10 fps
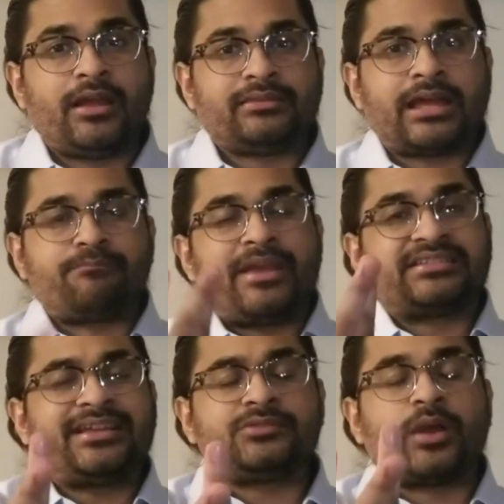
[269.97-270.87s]
That makes
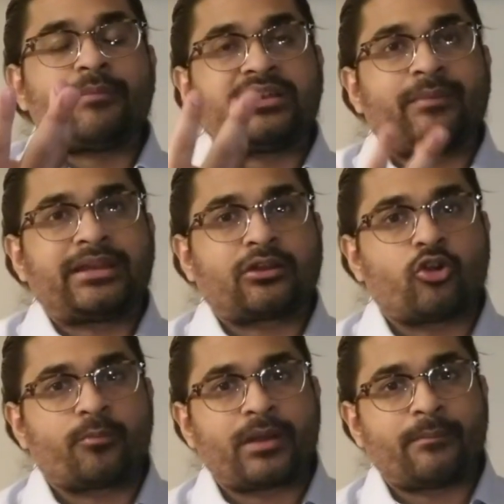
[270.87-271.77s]
sense why
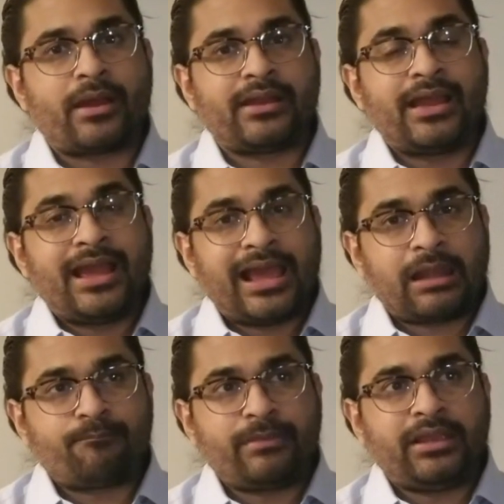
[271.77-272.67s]
metachloropromide
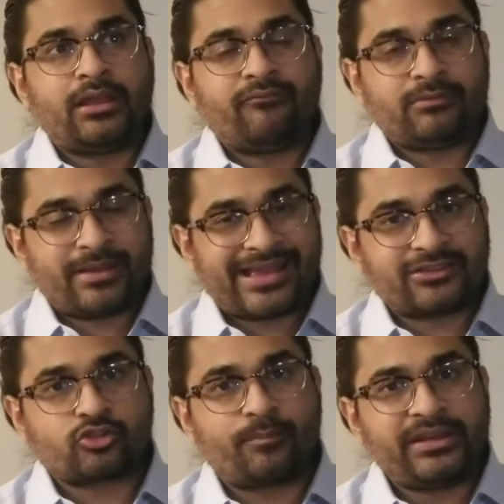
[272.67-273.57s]
helped me with my
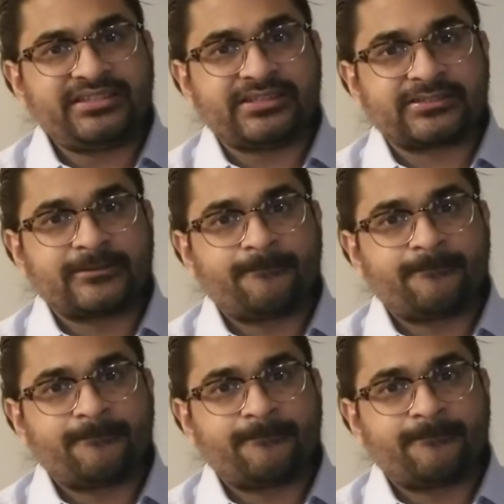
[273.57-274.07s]
gastroparesis.